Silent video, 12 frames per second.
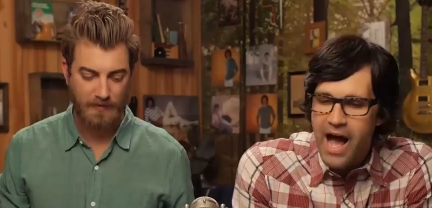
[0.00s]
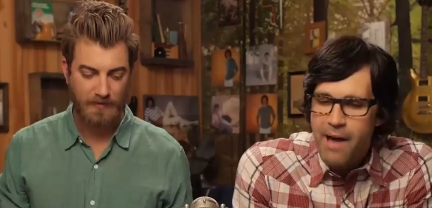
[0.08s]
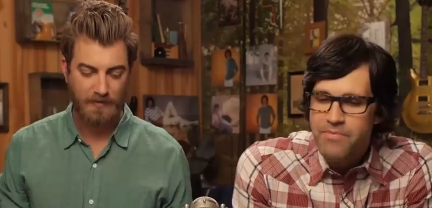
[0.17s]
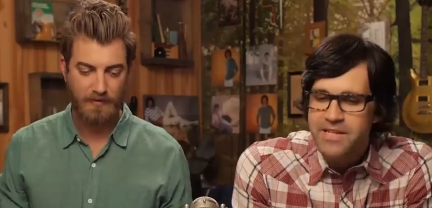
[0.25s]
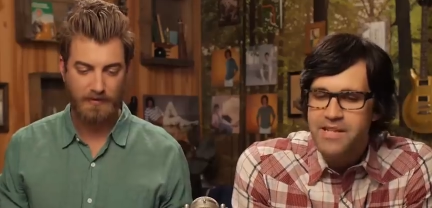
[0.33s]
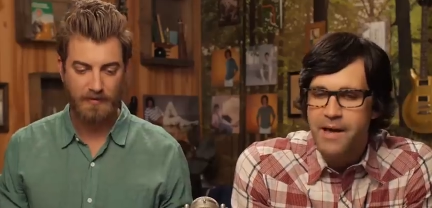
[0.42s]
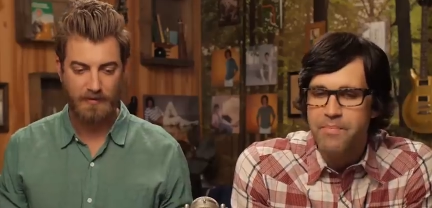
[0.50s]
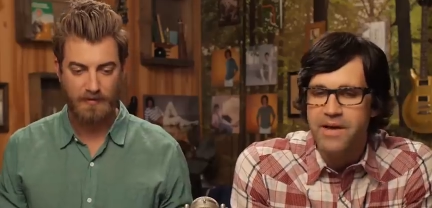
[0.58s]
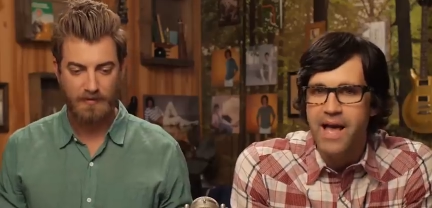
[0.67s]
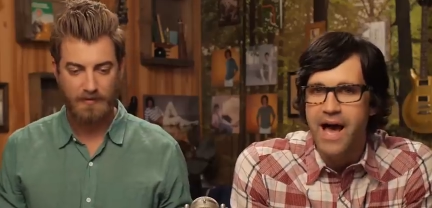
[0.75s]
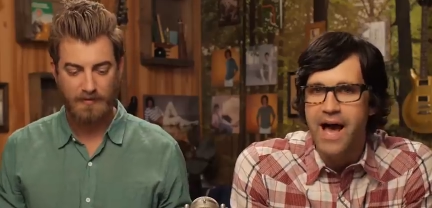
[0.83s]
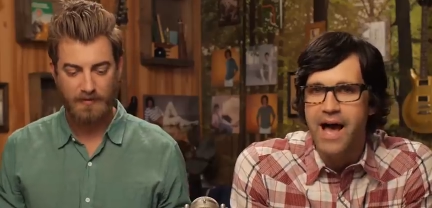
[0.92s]
Speaker 1: I'm the type of
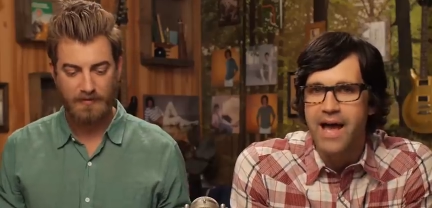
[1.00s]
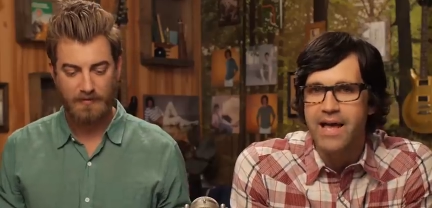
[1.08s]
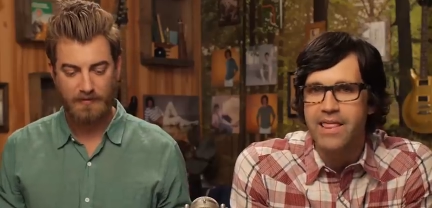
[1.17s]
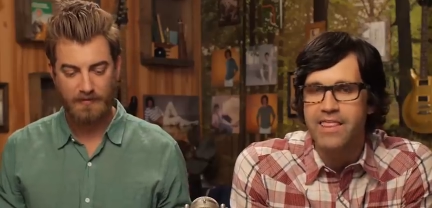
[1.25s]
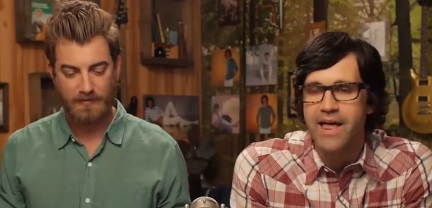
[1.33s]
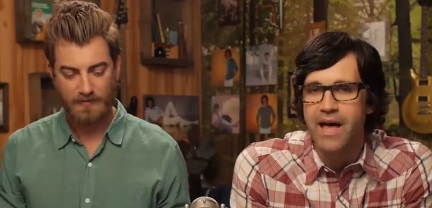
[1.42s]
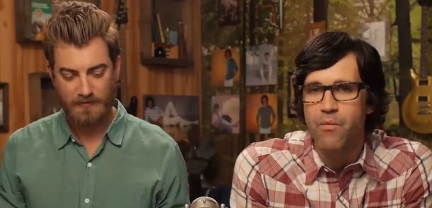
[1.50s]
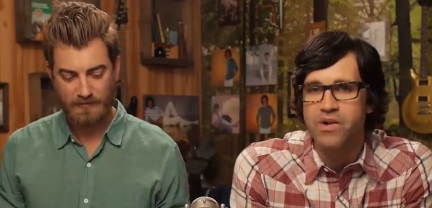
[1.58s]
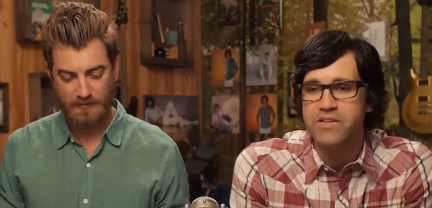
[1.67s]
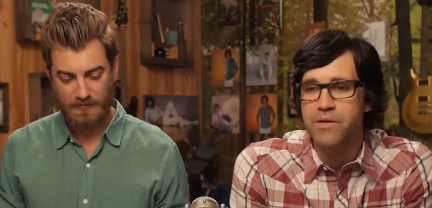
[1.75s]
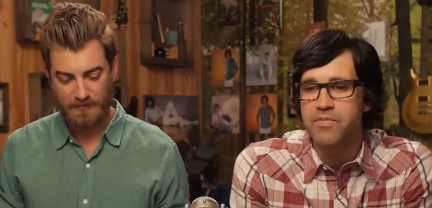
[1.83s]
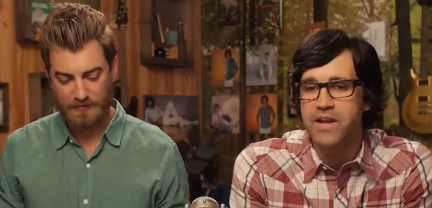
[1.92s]
guy that when
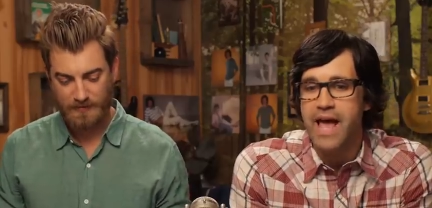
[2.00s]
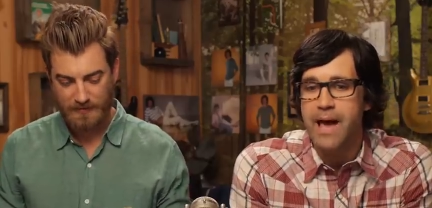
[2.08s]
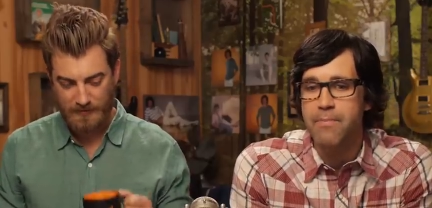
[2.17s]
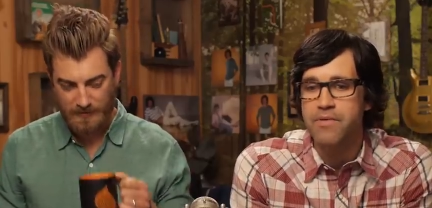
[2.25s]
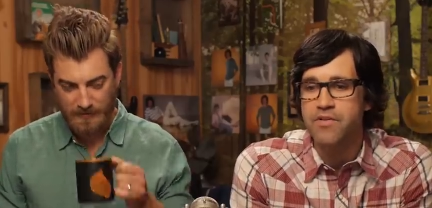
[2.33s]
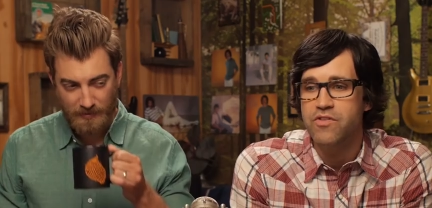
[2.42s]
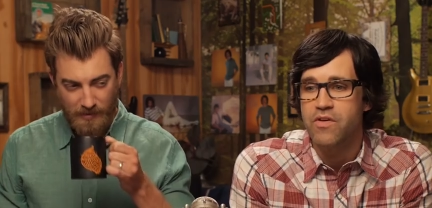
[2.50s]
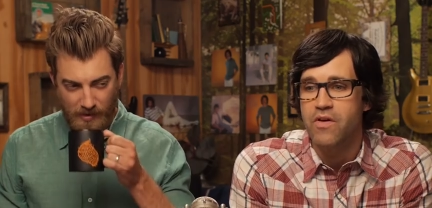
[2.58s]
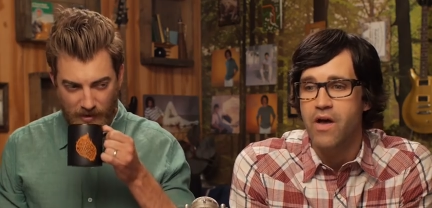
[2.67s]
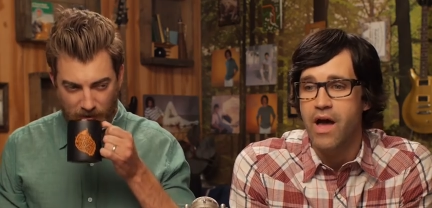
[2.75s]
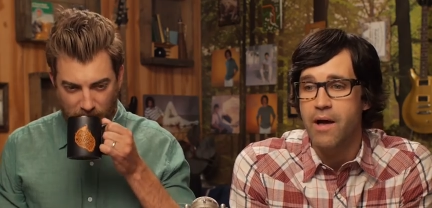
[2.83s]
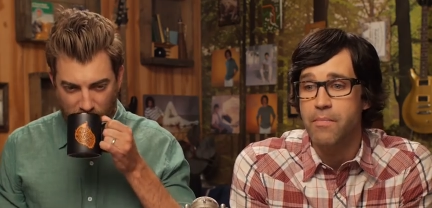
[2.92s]
something happens,
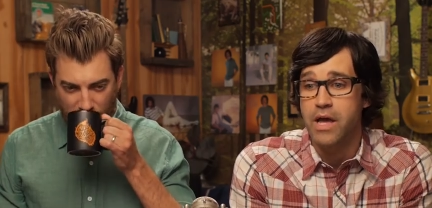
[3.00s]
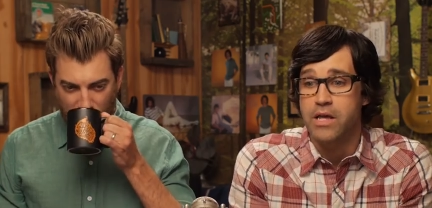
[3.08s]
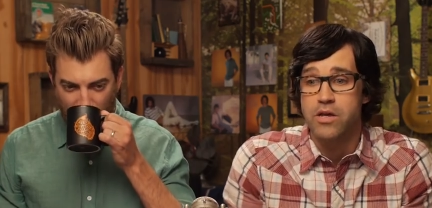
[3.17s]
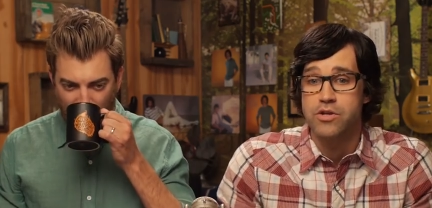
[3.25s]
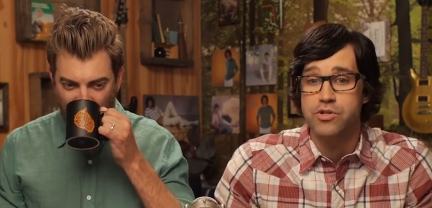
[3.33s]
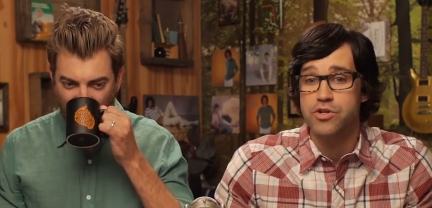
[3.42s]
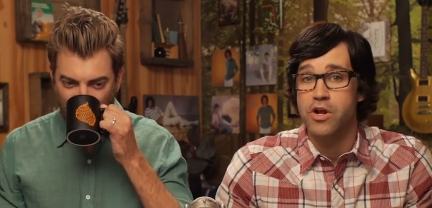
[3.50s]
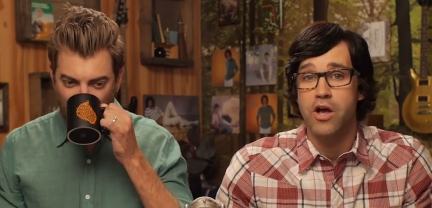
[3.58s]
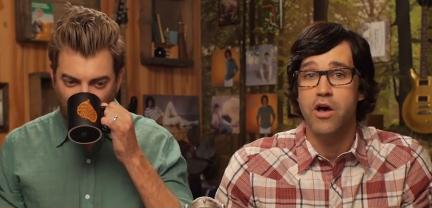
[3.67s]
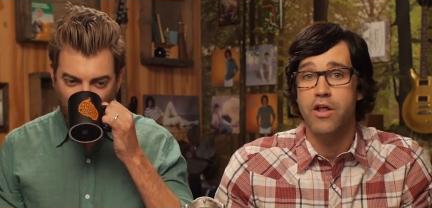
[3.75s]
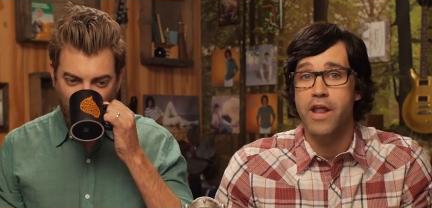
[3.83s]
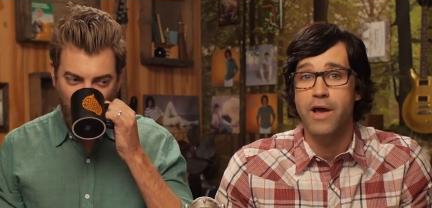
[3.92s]
I'm like, should I
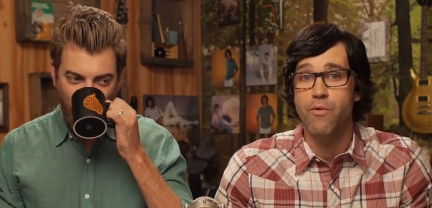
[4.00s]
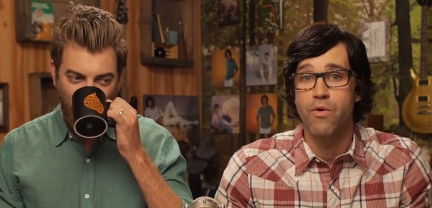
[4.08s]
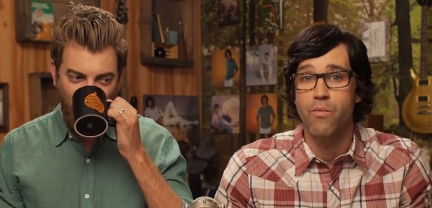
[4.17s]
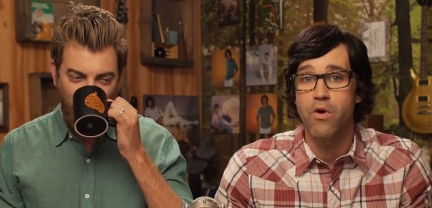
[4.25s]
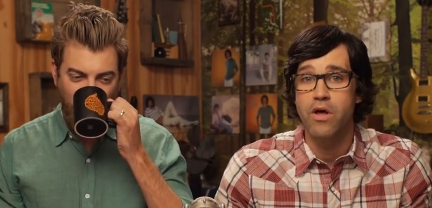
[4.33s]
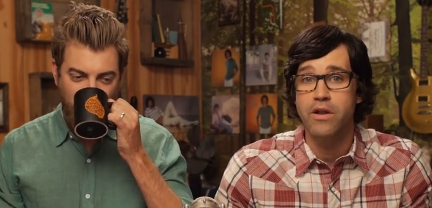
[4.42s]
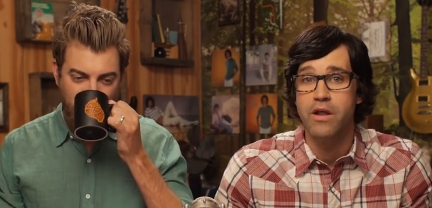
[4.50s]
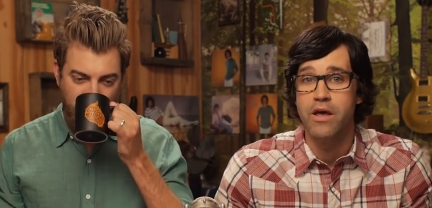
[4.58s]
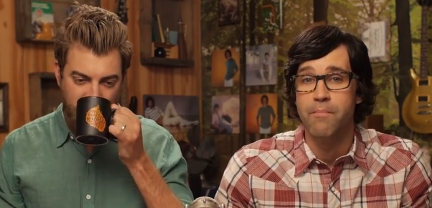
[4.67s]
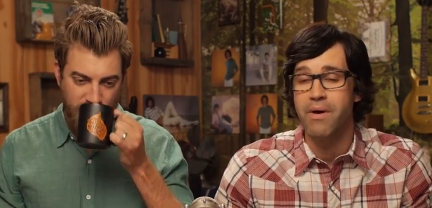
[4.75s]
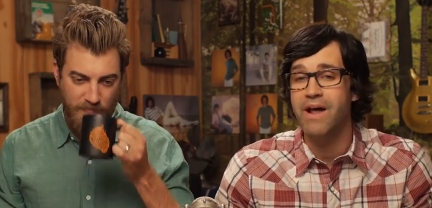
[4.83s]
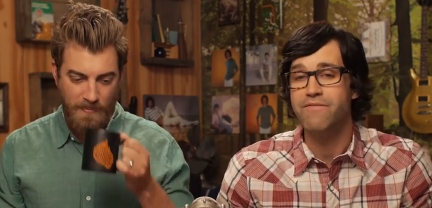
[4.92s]
call 911?
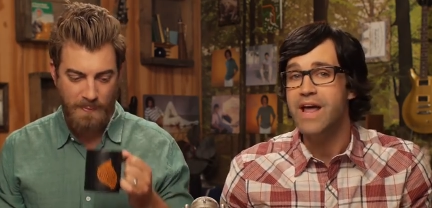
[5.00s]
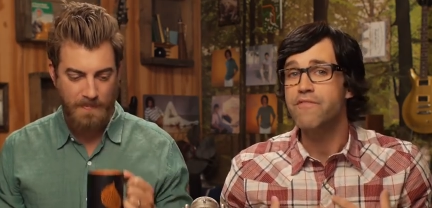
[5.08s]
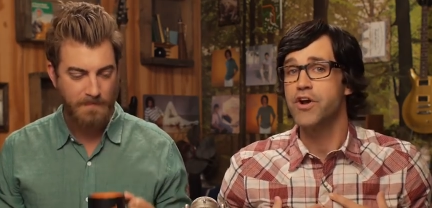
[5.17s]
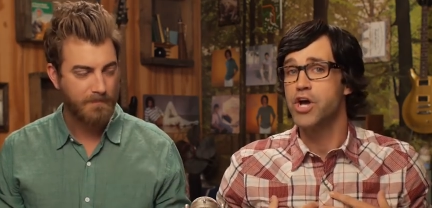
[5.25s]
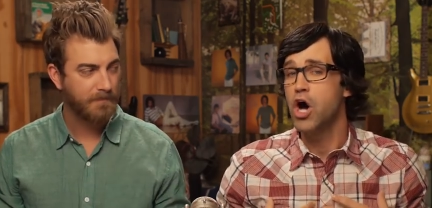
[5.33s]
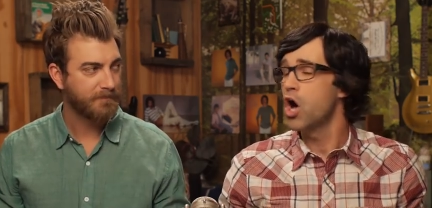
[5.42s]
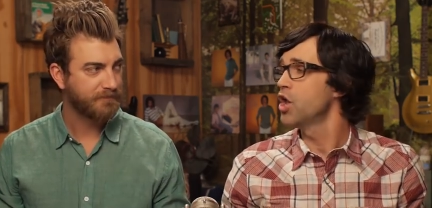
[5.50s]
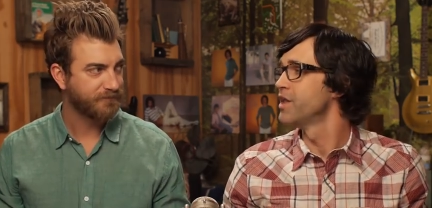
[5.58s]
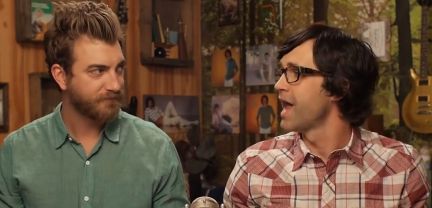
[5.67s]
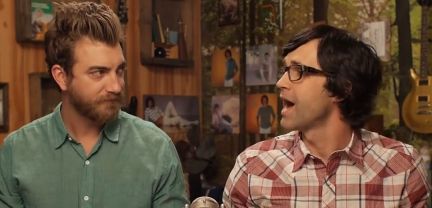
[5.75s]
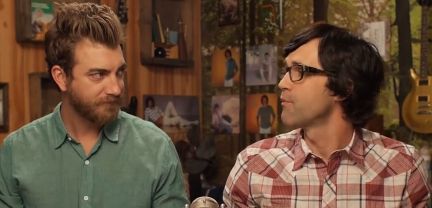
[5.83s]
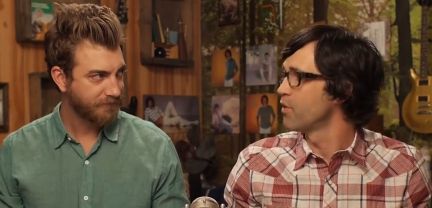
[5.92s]
but I've never called
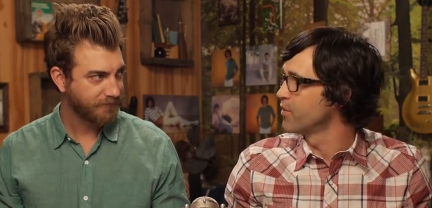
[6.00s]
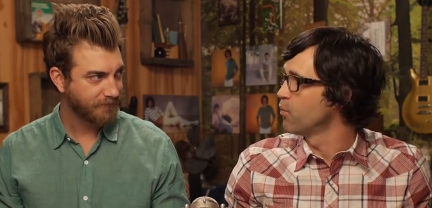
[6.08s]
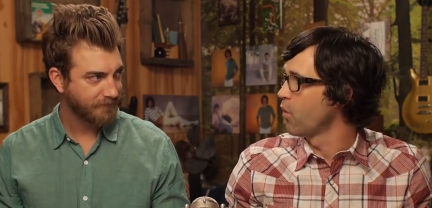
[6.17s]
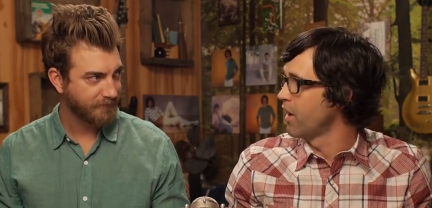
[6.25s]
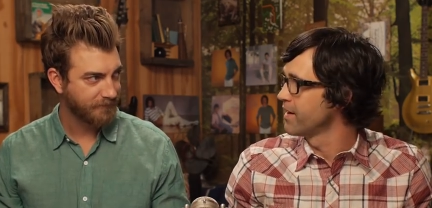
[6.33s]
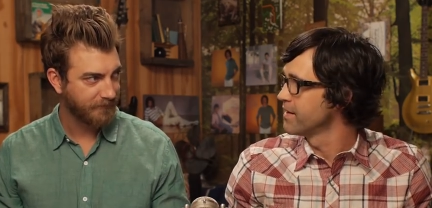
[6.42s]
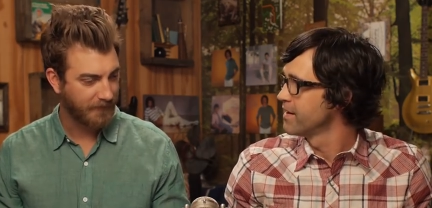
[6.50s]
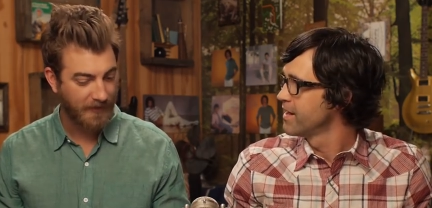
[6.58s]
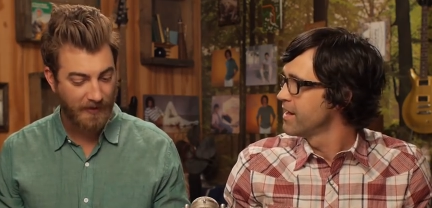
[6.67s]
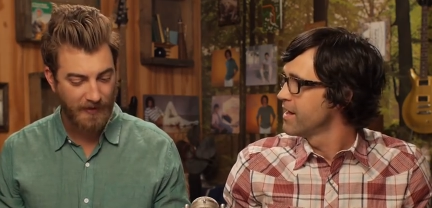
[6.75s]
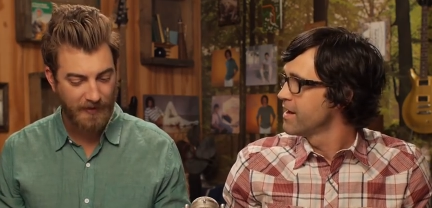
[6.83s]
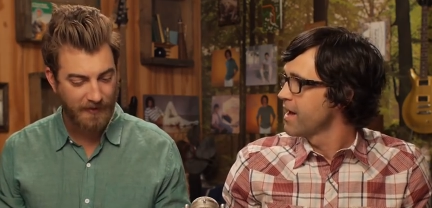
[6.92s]
911.
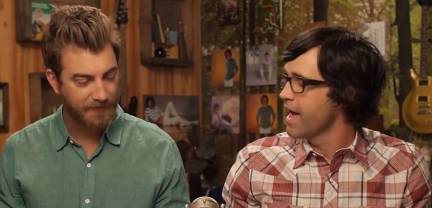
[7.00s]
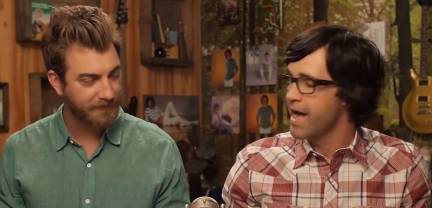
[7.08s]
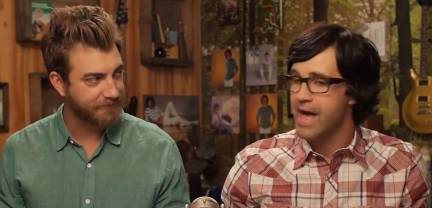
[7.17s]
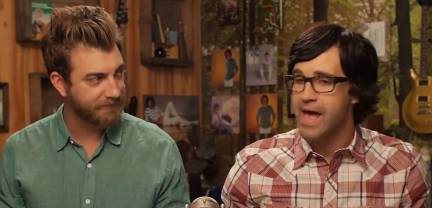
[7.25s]
I have.